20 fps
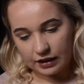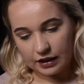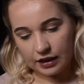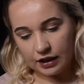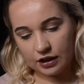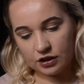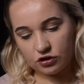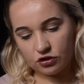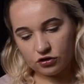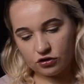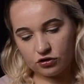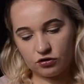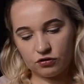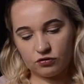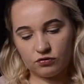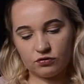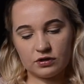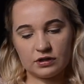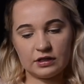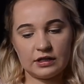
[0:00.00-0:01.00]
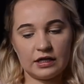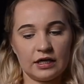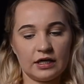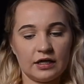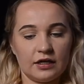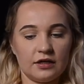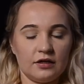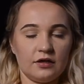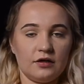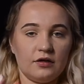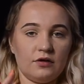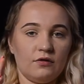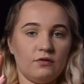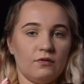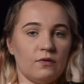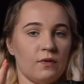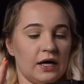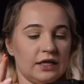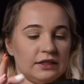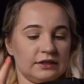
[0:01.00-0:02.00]
and just use the
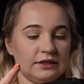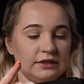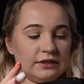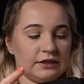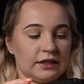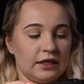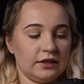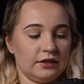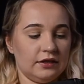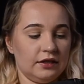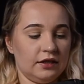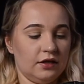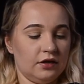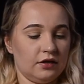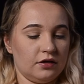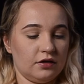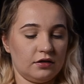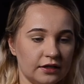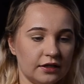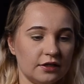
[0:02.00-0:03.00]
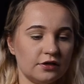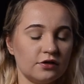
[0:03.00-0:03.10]
white side here. It's